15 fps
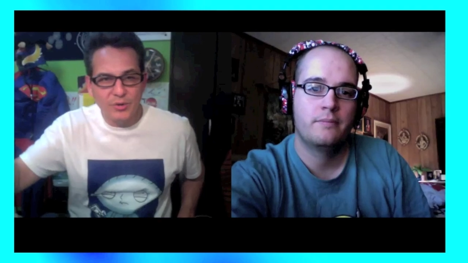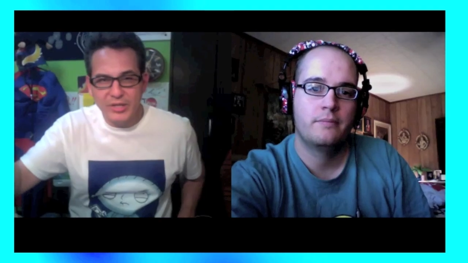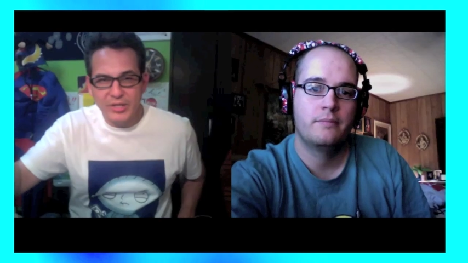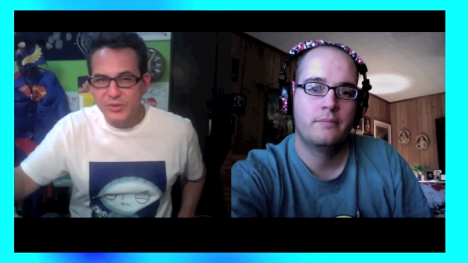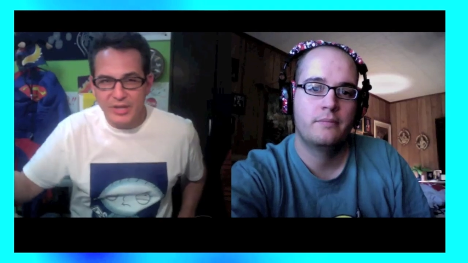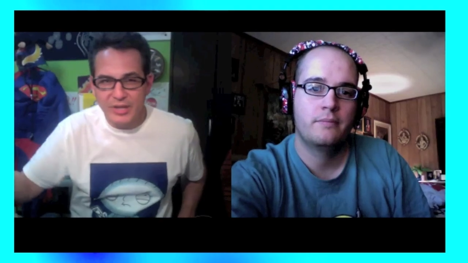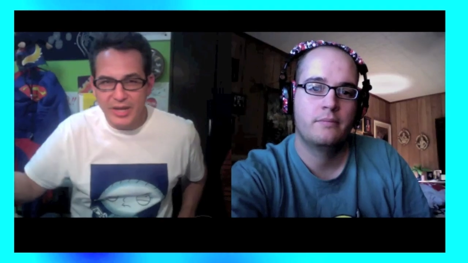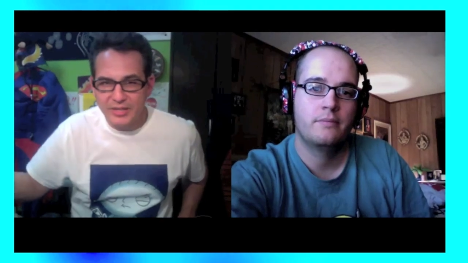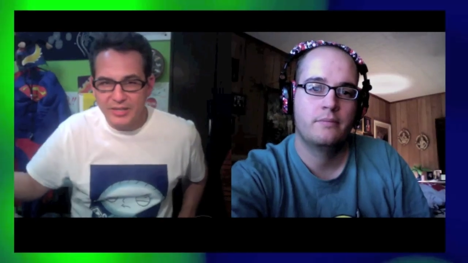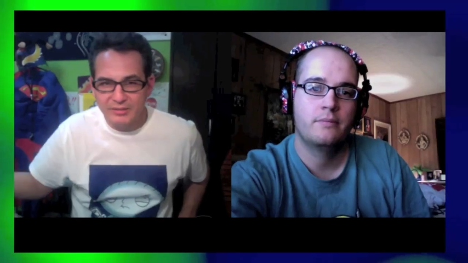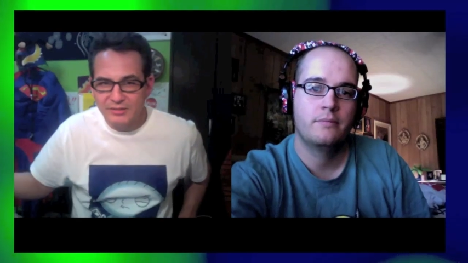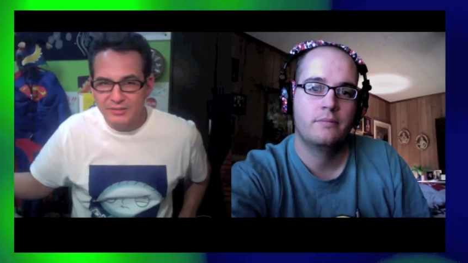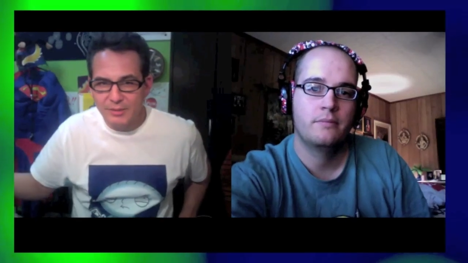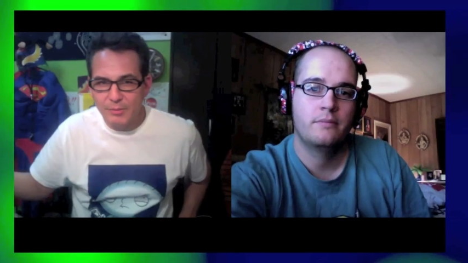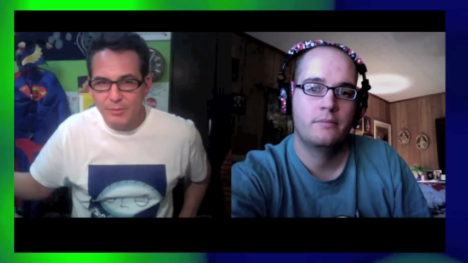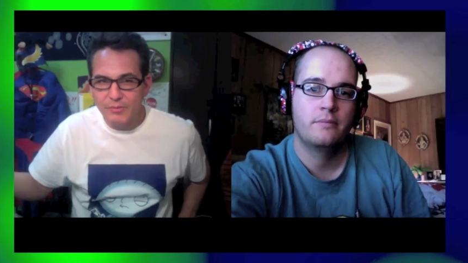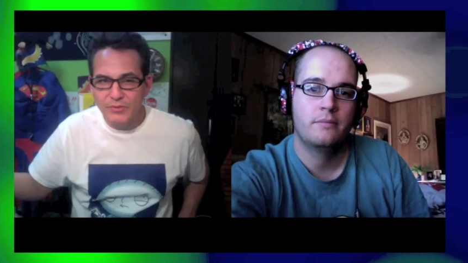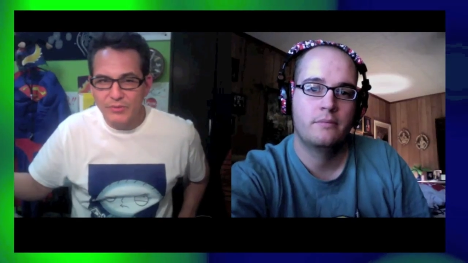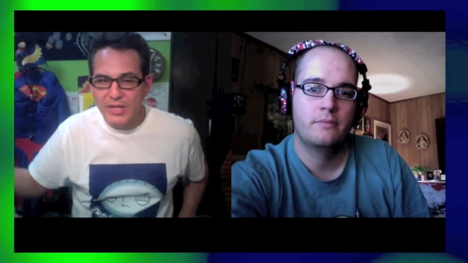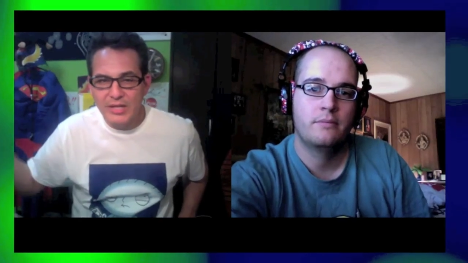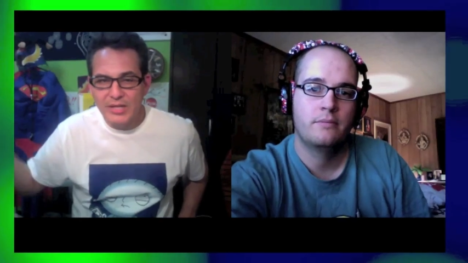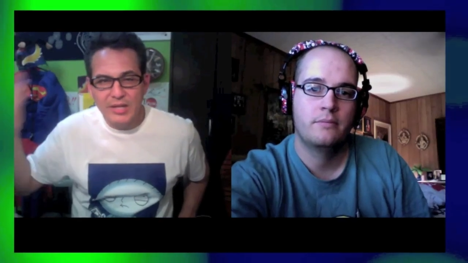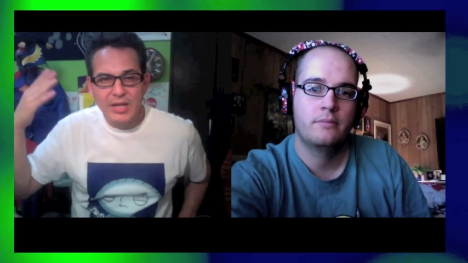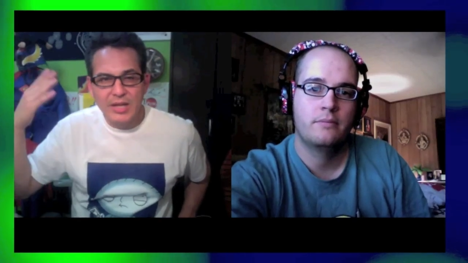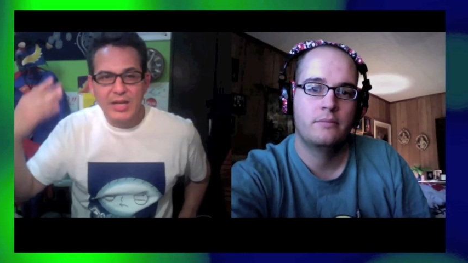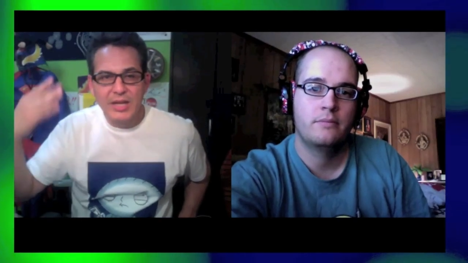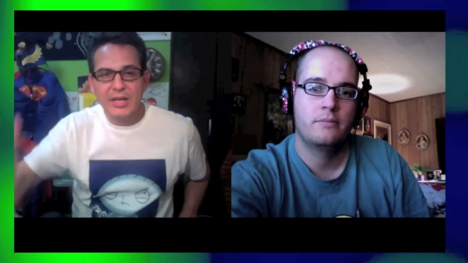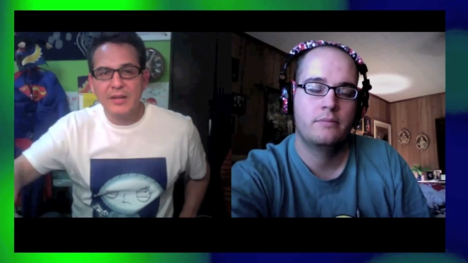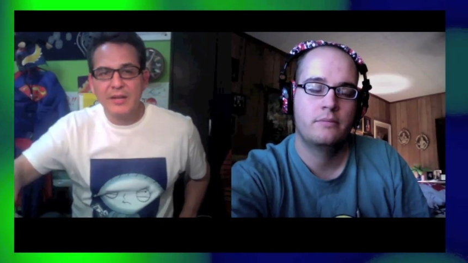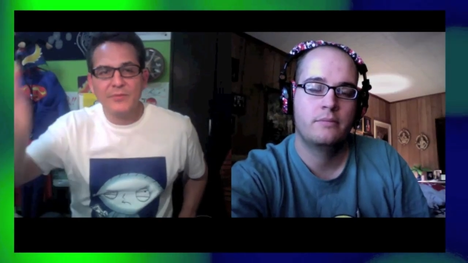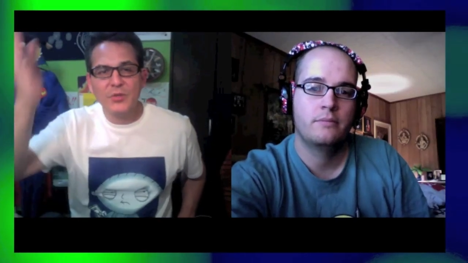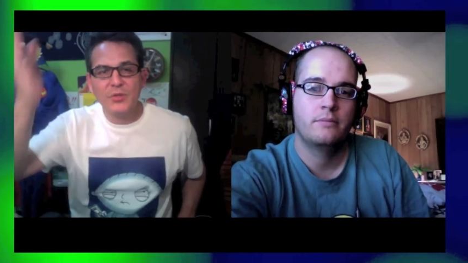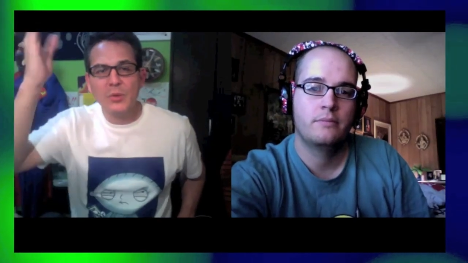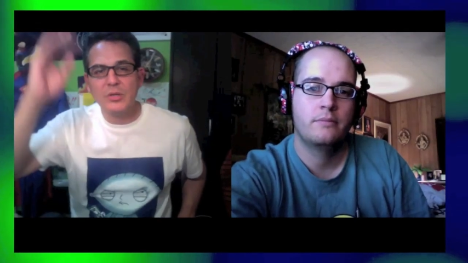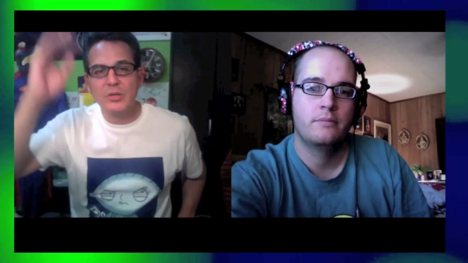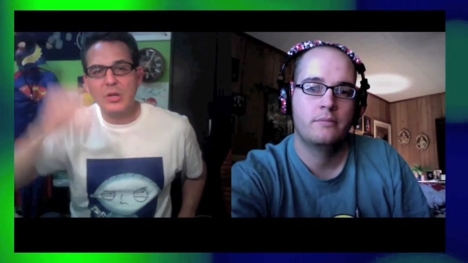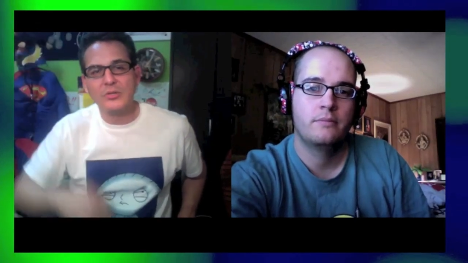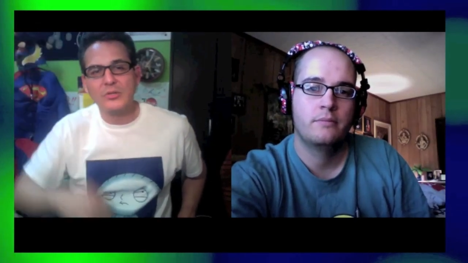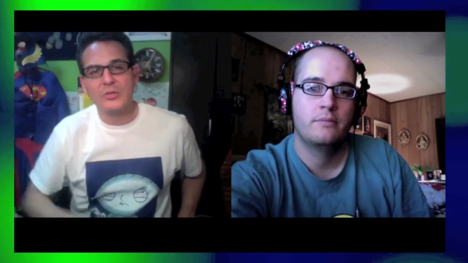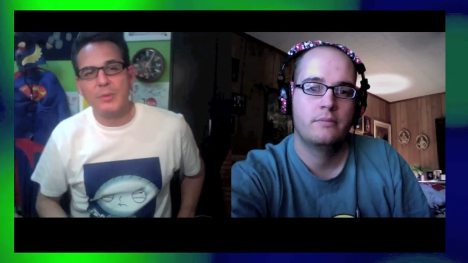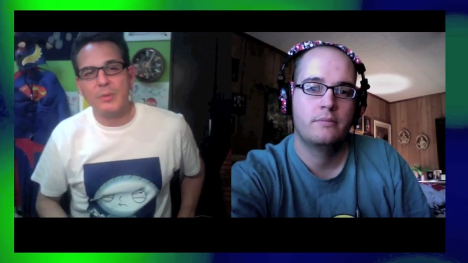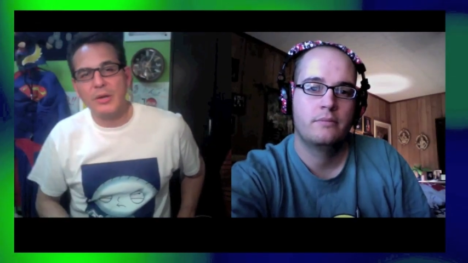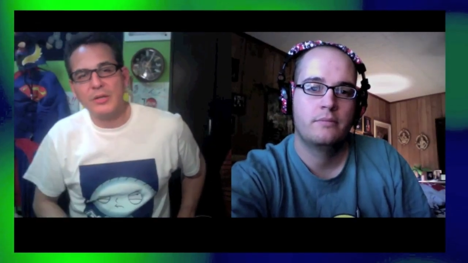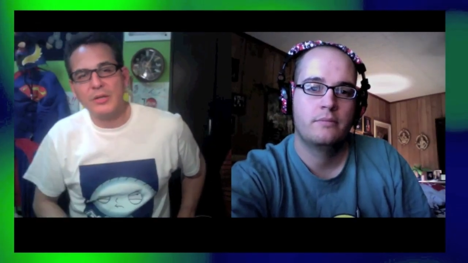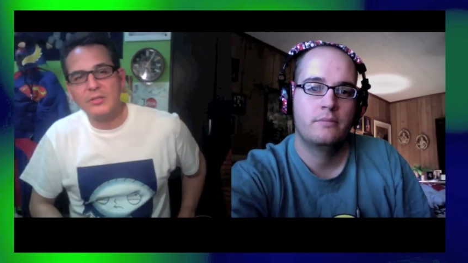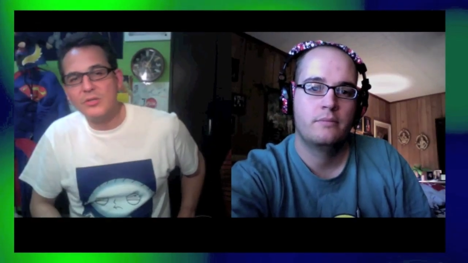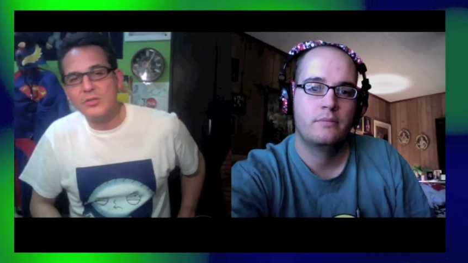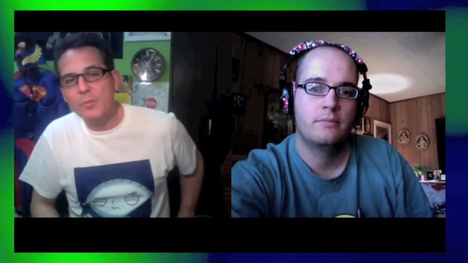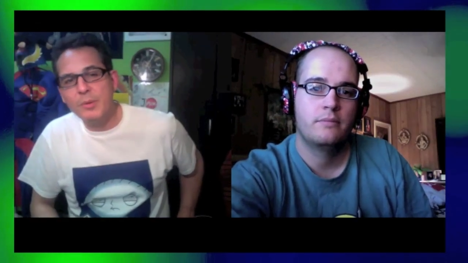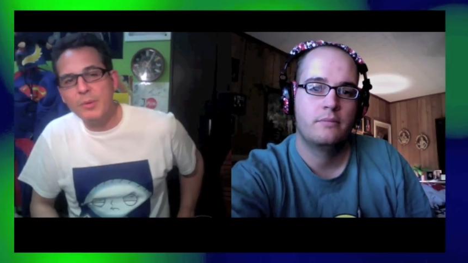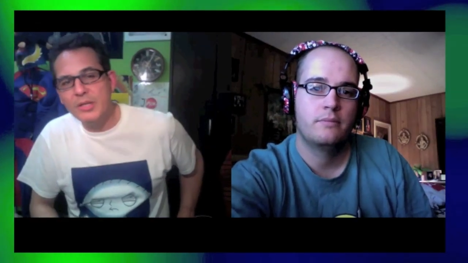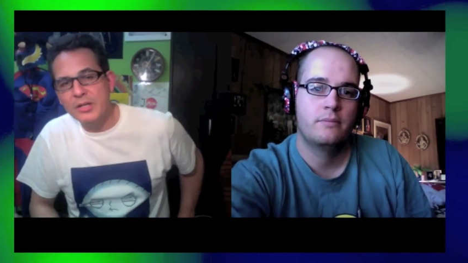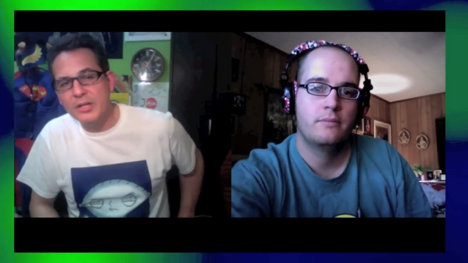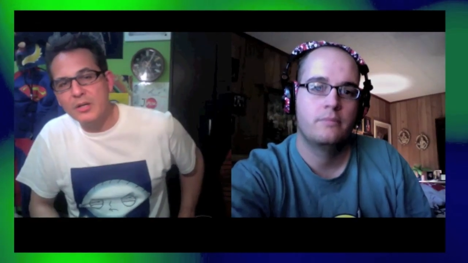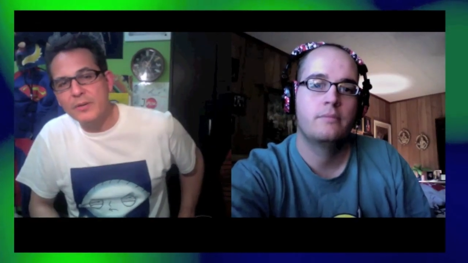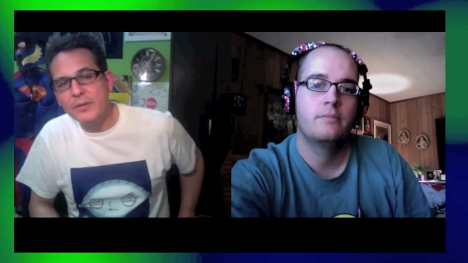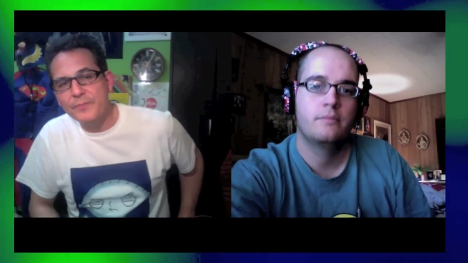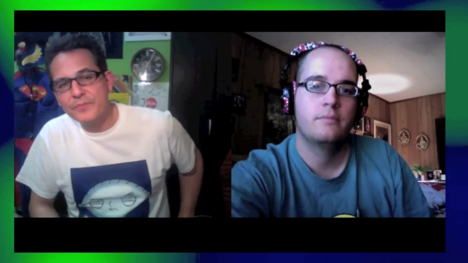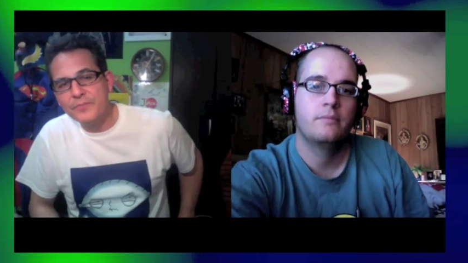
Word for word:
Speaker 1: that you can't come over with that. two hundred dollars in the pockets. No money at all.